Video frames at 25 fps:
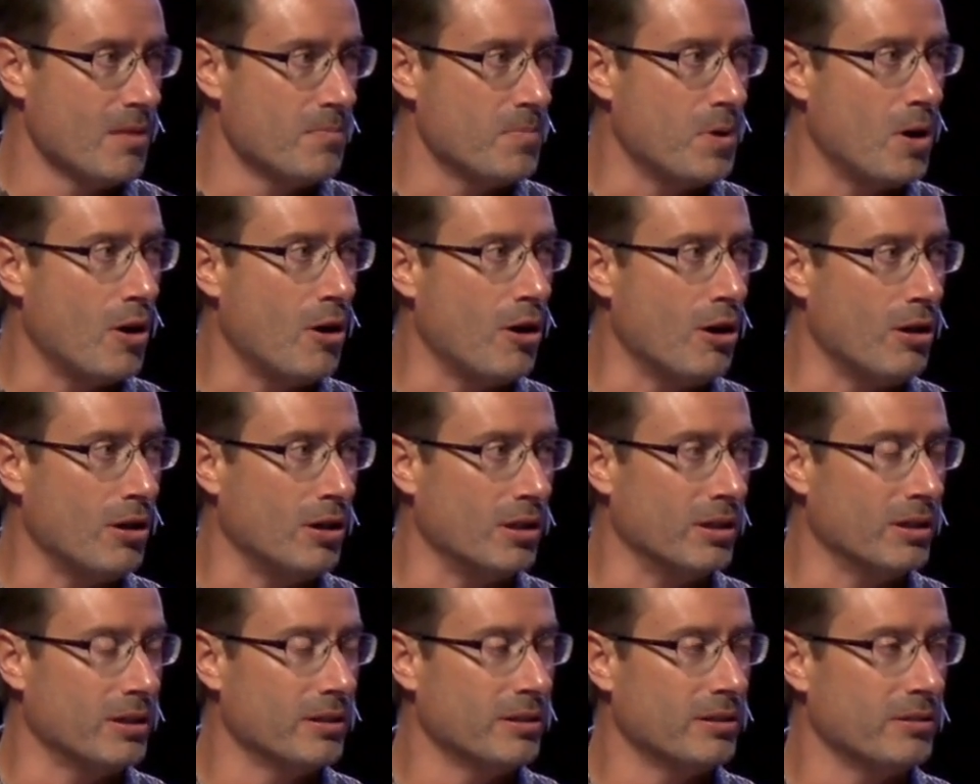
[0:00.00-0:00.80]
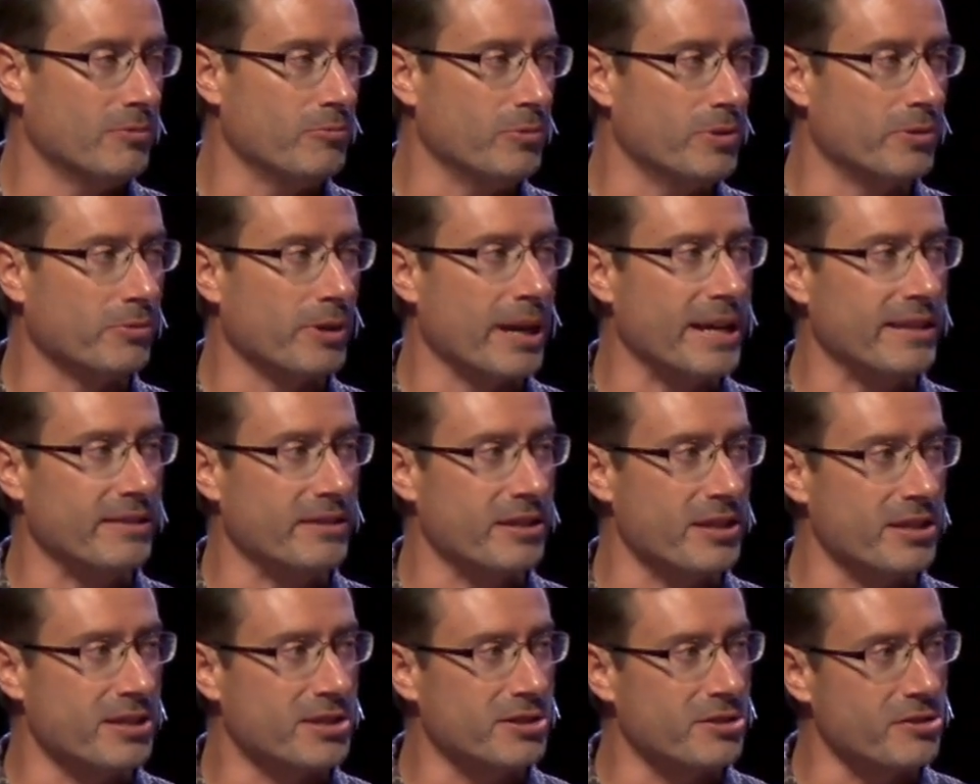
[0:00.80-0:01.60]
Paul would write
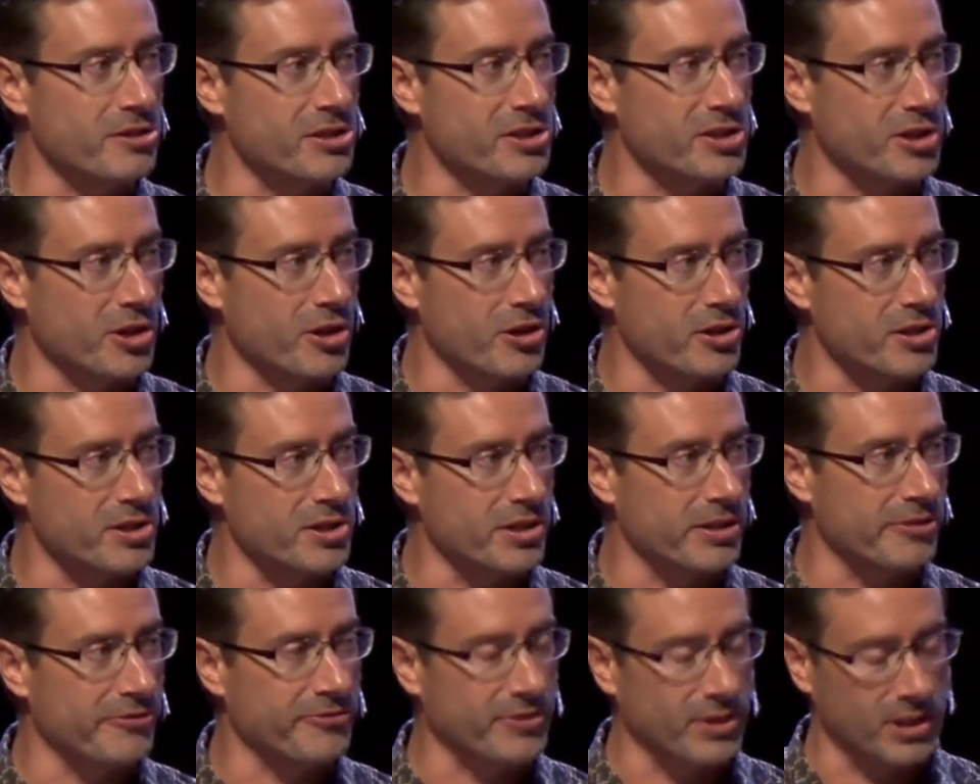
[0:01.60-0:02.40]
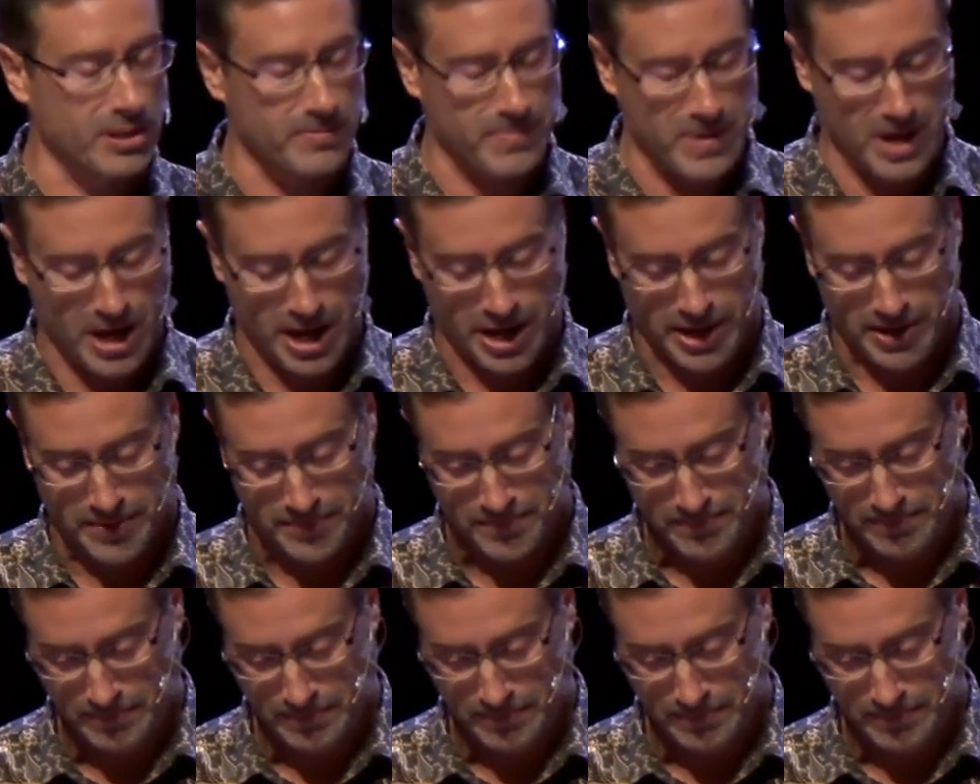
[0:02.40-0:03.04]
this to the church in Philippi.